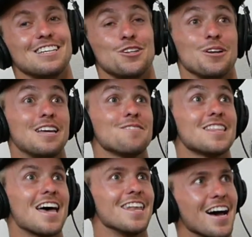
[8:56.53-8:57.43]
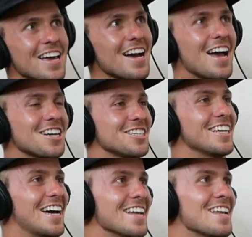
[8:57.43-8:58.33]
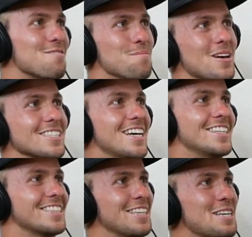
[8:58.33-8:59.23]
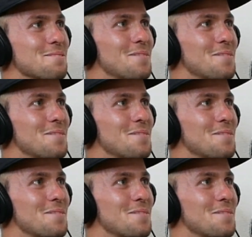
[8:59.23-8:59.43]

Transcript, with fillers: dude, even that night, I actually I didn't have the best night of sleep.